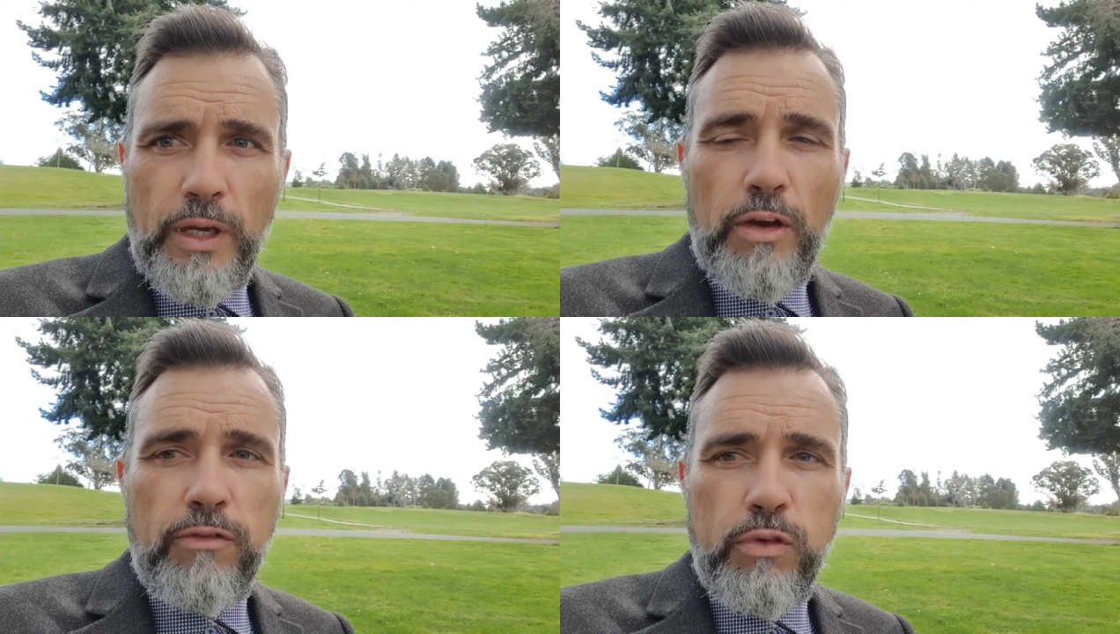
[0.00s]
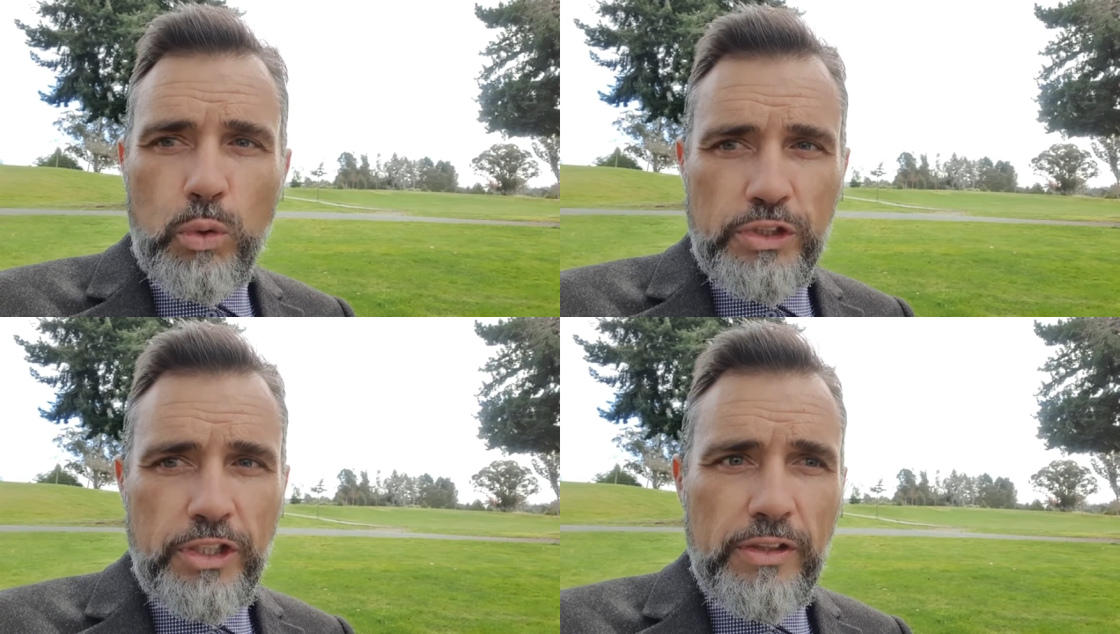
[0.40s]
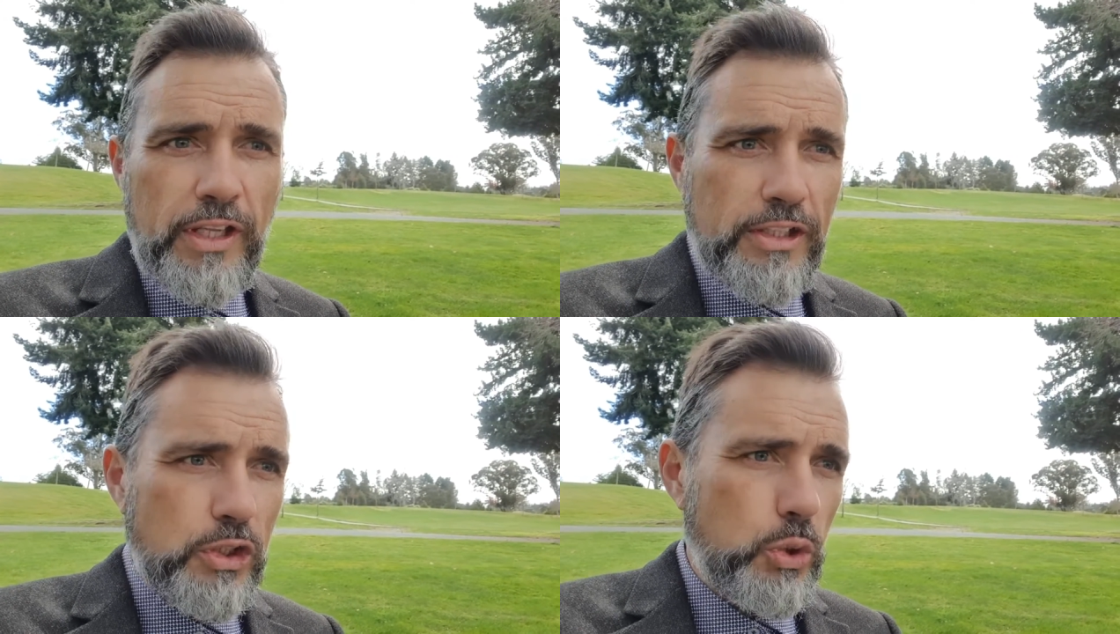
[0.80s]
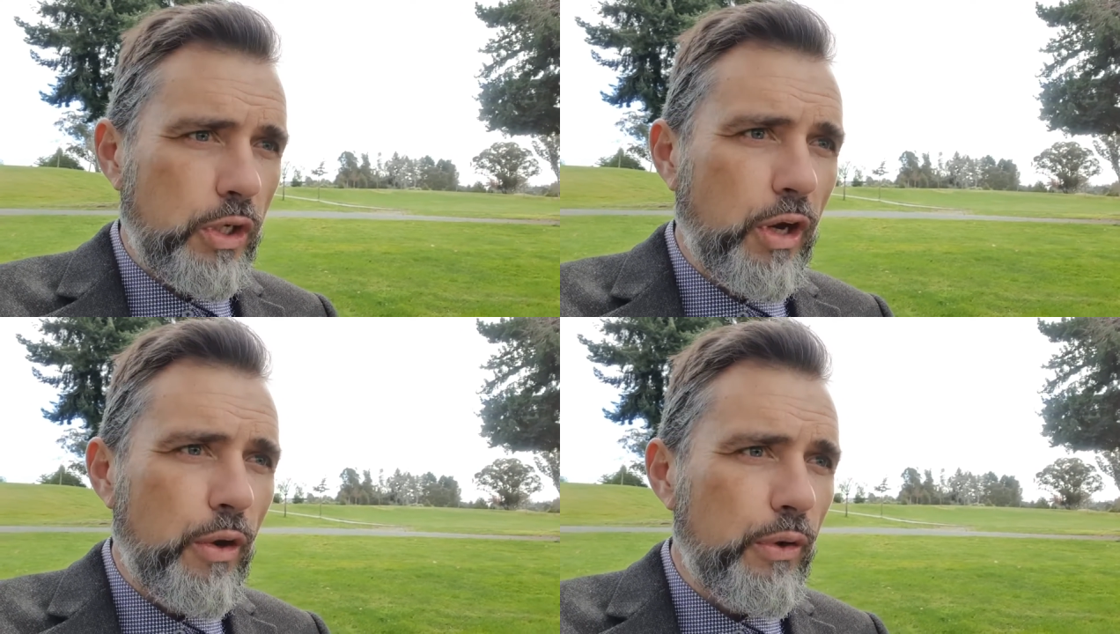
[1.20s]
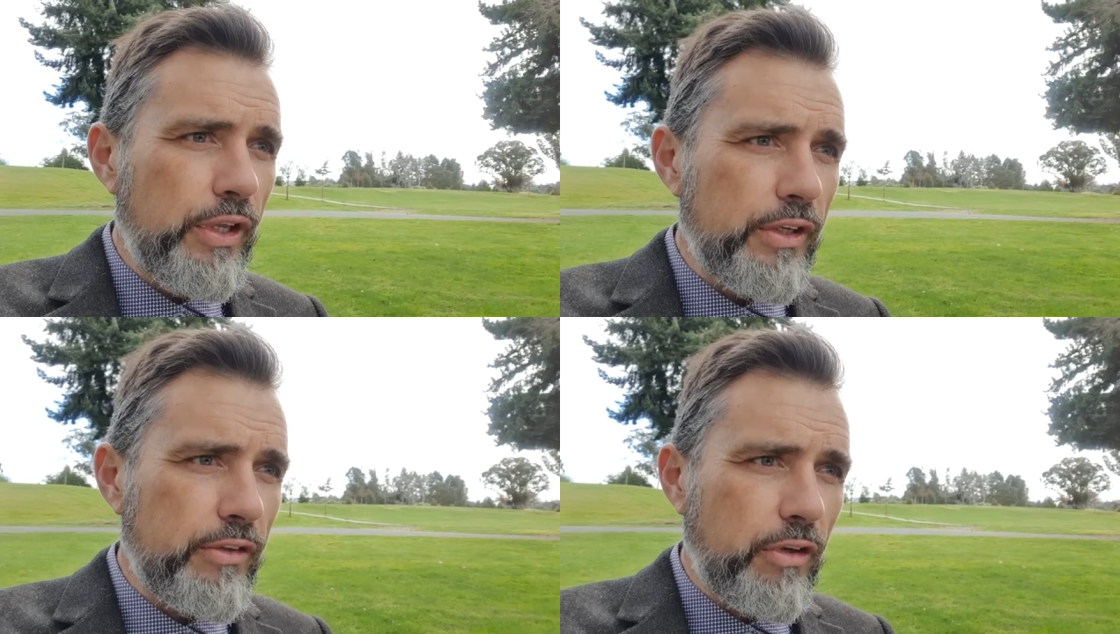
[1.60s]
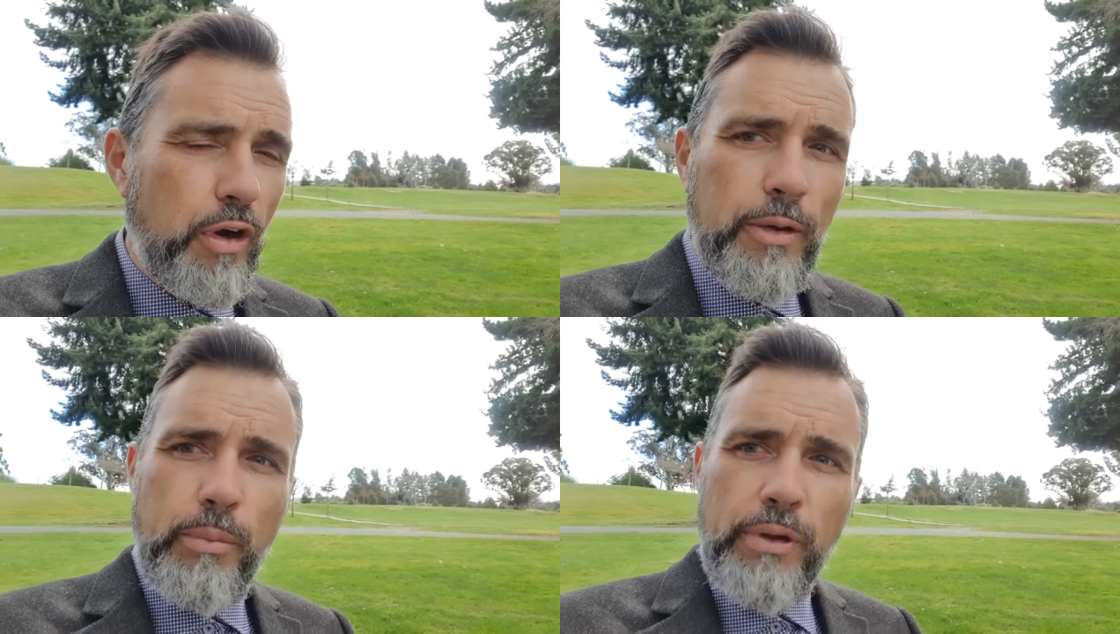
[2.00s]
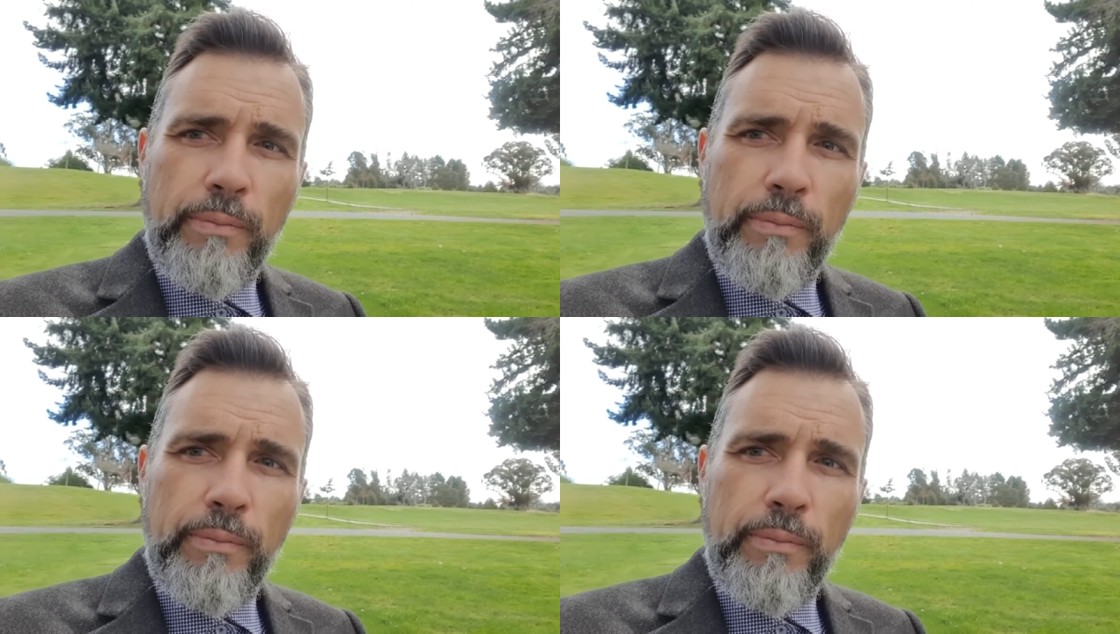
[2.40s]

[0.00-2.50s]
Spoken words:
enforcing these draconian type